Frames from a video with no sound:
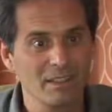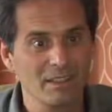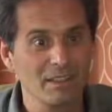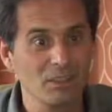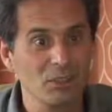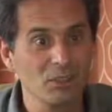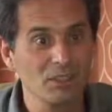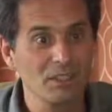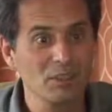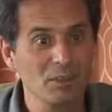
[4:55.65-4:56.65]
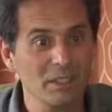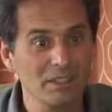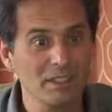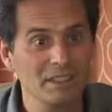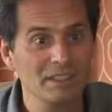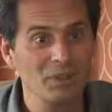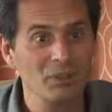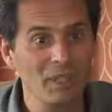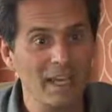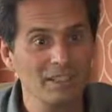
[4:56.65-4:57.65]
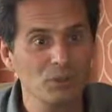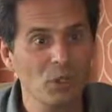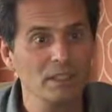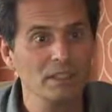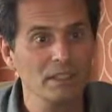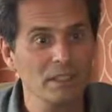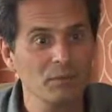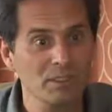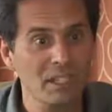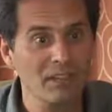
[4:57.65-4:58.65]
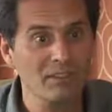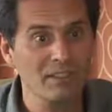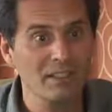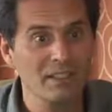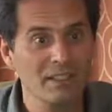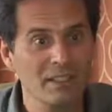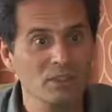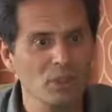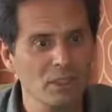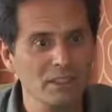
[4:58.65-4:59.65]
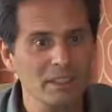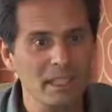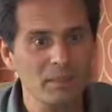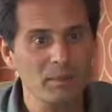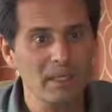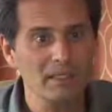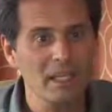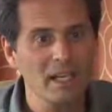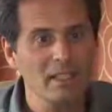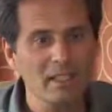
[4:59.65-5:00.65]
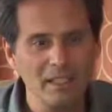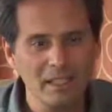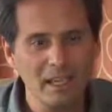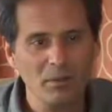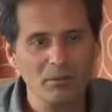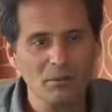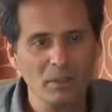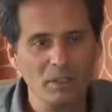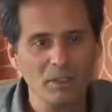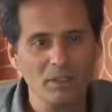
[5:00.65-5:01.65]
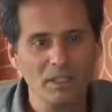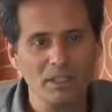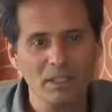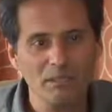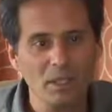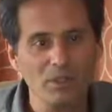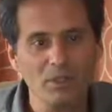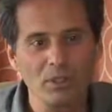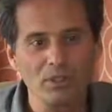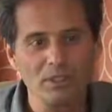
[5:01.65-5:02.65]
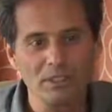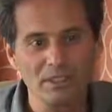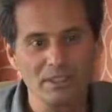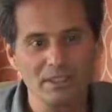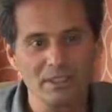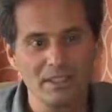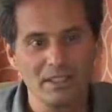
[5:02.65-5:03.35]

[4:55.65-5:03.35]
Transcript: Because it is through his intuition, it's through that trusting himself and trusting that space, that he comes up with those visions.